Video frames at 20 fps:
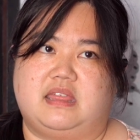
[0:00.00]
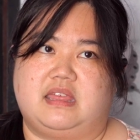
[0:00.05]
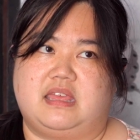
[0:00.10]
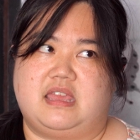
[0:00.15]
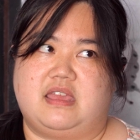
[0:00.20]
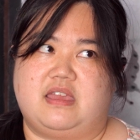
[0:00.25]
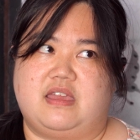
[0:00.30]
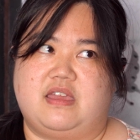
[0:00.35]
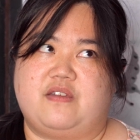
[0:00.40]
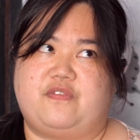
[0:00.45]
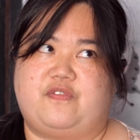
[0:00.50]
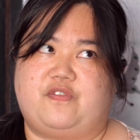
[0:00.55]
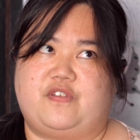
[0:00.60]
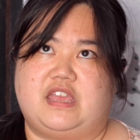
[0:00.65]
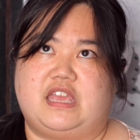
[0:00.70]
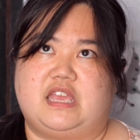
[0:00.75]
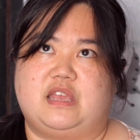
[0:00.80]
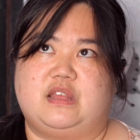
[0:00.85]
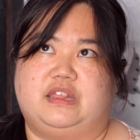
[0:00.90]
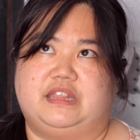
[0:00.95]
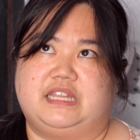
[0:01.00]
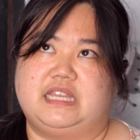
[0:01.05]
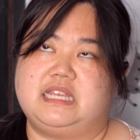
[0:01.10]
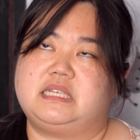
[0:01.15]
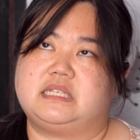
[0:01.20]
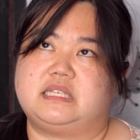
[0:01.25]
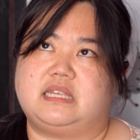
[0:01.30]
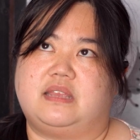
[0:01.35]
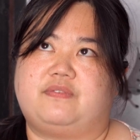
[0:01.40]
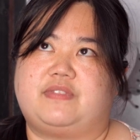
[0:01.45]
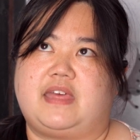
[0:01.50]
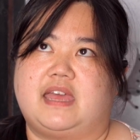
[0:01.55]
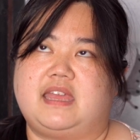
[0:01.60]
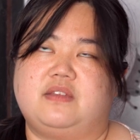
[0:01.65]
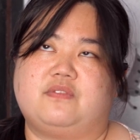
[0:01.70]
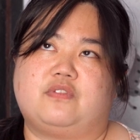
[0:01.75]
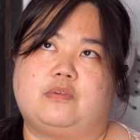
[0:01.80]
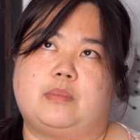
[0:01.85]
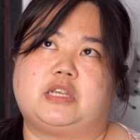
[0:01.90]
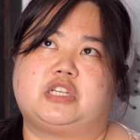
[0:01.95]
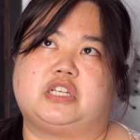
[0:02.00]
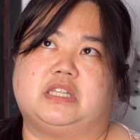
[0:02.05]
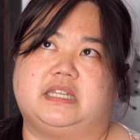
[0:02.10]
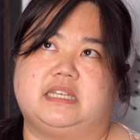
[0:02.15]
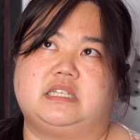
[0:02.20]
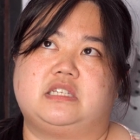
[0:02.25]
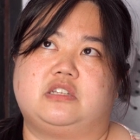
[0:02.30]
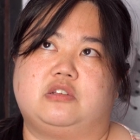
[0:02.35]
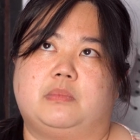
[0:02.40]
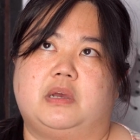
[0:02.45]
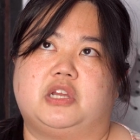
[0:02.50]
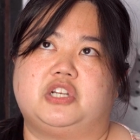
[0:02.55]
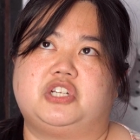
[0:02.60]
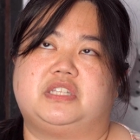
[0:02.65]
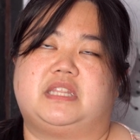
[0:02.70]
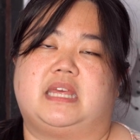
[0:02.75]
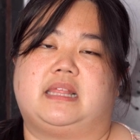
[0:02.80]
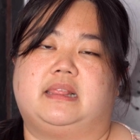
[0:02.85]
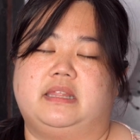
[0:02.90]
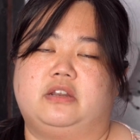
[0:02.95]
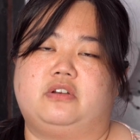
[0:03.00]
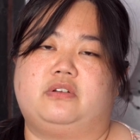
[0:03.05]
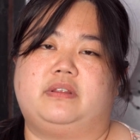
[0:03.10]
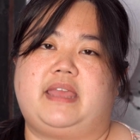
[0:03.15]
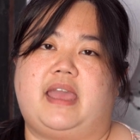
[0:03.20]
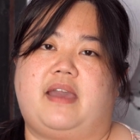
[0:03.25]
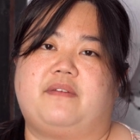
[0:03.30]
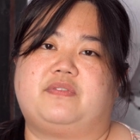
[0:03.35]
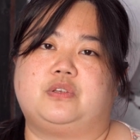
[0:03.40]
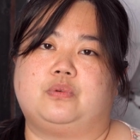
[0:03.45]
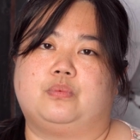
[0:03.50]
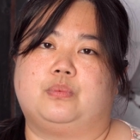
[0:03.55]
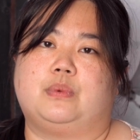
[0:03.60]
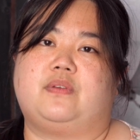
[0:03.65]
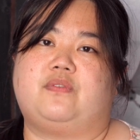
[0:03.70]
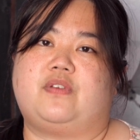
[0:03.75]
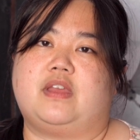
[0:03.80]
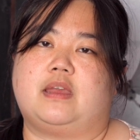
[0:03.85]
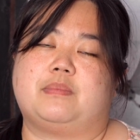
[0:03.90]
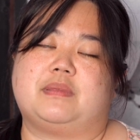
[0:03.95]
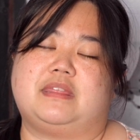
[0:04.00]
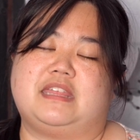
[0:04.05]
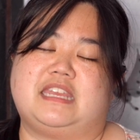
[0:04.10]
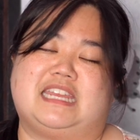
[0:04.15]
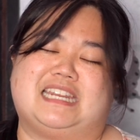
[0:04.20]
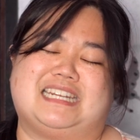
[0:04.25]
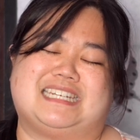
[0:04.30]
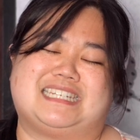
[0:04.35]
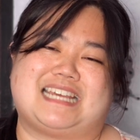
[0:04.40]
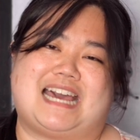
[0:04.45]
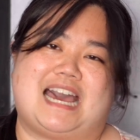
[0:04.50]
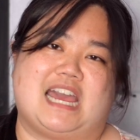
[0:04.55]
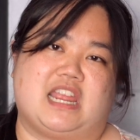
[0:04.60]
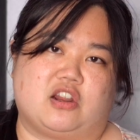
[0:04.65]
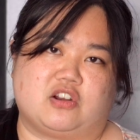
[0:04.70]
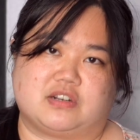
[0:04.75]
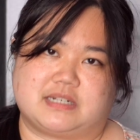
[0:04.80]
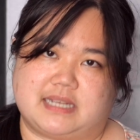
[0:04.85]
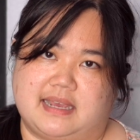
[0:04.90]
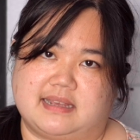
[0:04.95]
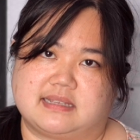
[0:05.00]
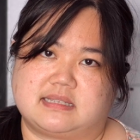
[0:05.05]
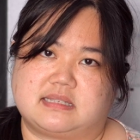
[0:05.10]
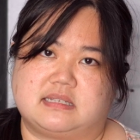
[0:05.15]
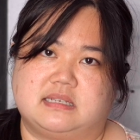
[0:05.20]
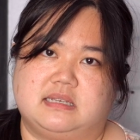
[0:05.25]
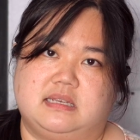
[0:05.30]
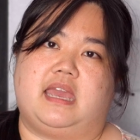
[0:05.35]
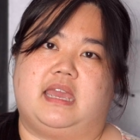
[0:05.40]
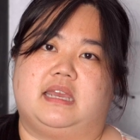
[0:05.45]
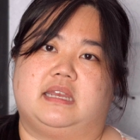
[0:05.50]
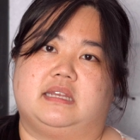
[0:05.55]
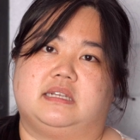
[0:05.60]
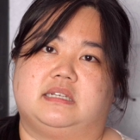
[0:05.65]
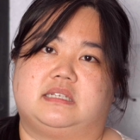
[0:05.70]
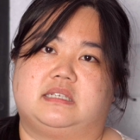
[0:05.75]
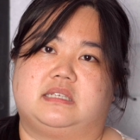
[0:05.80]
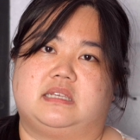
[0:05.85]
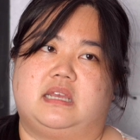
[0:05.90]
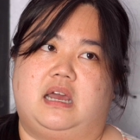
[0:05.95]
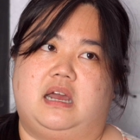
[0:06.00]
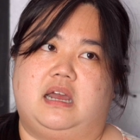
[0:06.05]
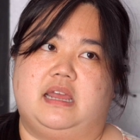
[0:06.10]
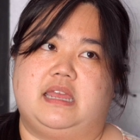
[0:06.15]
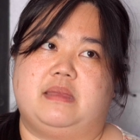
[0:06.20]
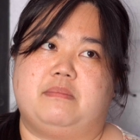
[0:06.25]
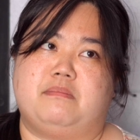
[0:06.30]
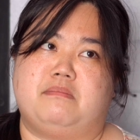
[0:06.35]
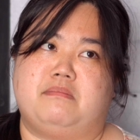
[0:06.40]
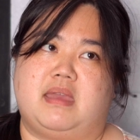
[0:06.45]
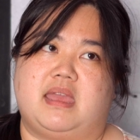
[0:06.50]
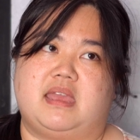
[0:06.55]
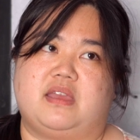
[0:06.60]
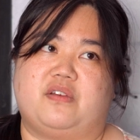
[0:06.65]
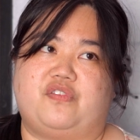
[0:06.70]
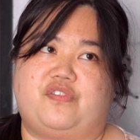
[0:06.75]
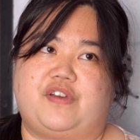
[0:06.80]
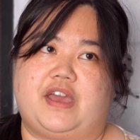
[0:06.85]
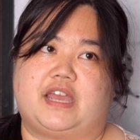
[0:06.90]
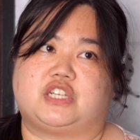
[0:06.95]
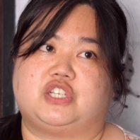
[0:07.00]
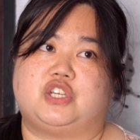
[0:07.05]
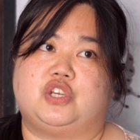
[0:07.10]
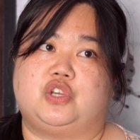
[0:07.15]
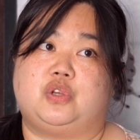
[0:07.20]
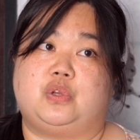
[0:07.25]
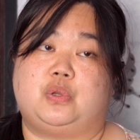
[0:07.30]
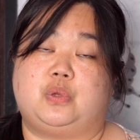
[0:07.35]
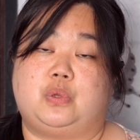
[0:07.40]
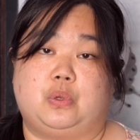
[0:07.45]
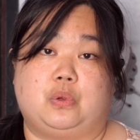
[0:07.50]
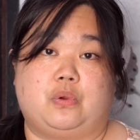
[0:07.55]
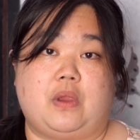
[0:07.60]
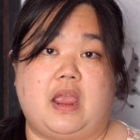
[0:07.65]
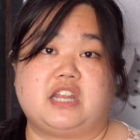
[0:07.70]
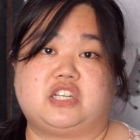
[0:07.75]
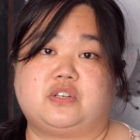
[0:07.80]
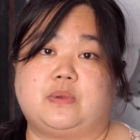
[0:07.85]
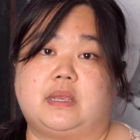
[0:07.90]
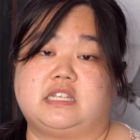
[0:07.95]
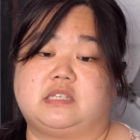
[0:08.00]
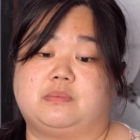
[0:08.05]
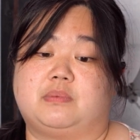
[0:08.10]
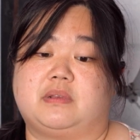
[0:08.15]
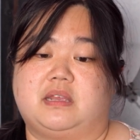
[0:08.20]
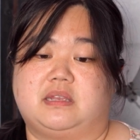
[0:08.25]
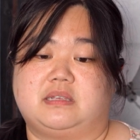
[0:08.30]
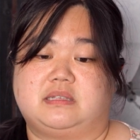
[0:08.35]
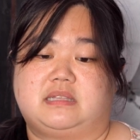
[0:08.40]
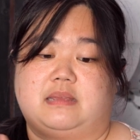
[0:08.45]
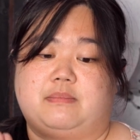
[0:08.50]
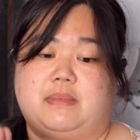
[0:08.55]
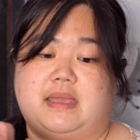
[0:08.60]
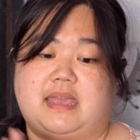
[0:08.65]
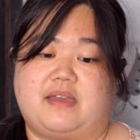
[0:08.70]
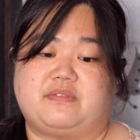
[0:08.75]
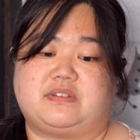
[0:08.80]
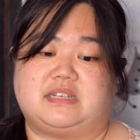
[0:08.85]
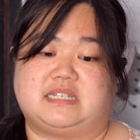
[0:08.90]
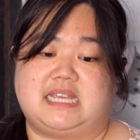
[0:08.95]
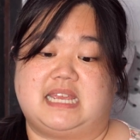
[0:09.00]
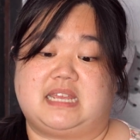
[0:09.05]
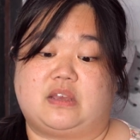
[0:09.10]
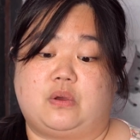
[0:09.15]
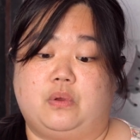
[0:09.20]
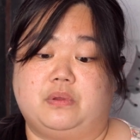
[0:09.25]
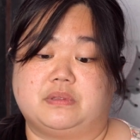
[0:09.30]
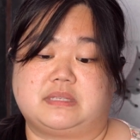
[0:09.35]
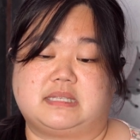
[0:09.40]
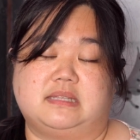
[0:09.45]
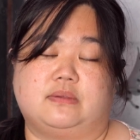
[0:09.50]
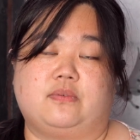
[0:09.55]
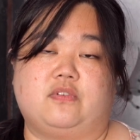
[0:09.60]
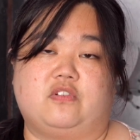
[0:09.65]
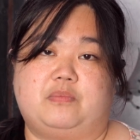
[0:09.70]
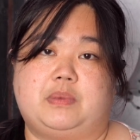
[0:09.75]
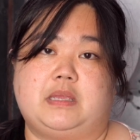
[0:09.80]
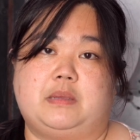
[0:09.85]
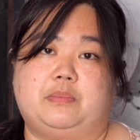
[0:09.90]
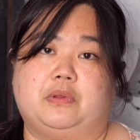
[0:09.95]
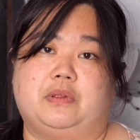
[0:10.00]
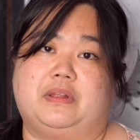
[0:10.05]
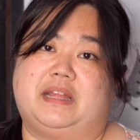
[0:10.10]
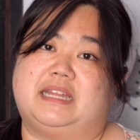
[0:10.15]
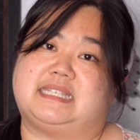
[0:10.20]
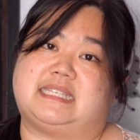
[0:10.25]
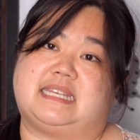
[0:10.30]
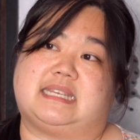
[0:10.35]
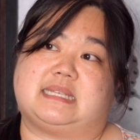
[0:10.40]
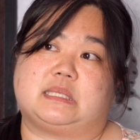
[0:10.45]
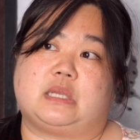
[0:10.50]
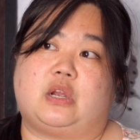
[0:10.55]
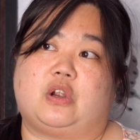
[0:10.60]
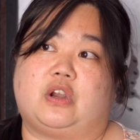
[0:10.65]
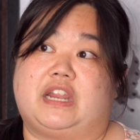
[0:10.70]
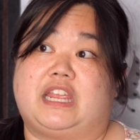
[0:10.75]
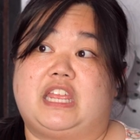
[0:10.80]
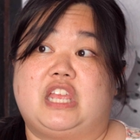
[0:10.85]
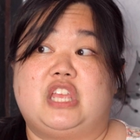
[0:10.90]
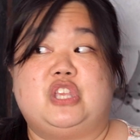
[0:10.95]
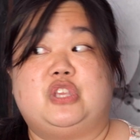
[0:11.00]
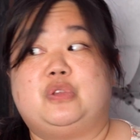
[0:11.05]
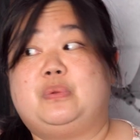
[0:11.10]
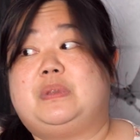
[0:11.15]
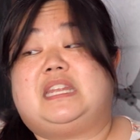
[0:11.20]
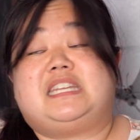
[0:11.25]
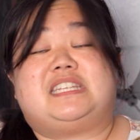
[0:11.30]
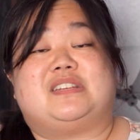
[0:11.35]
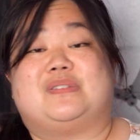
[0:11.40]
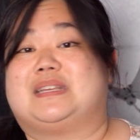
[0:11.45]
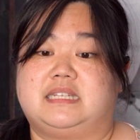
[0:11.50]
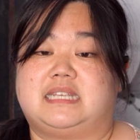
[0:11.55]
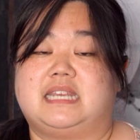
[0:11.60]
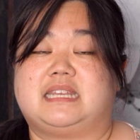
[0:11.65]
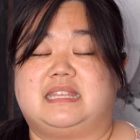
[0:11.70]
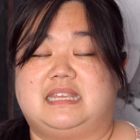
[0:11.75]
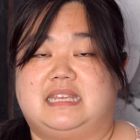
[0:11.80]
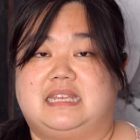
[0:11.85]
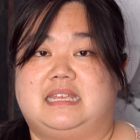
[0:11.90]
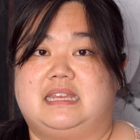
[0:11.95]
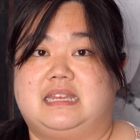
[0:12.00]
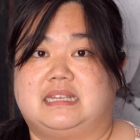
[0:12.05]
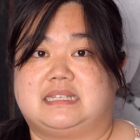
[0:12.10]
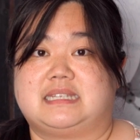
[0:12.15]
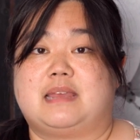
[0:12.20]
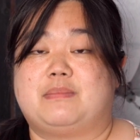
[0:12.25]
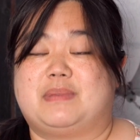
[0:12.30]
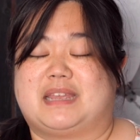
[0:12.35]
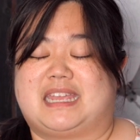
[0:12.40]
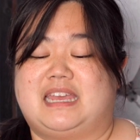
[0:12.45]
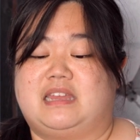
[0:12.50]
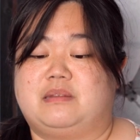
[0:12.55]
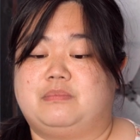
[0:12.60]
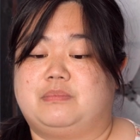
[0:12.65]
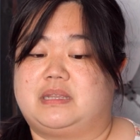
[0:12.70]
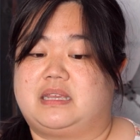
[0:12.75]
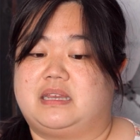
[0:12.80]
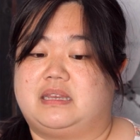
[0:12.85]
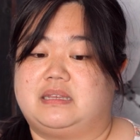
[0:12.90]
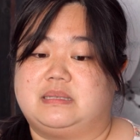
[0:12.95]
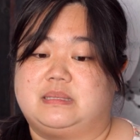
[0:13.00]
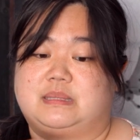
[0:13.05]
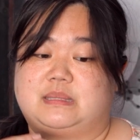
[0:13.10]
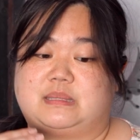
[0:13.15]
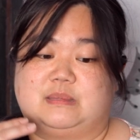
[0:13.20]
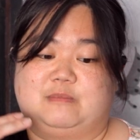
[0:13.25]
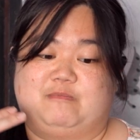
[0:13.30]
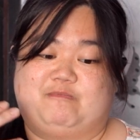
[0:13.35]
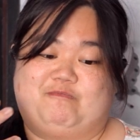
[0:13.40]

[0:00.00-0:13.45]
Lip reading: if that information leaks too much, they literally have to revamp the entire test, and it may affect who graduates because they may have to take a whole slew of people and say, sorry, you need to take the exam again because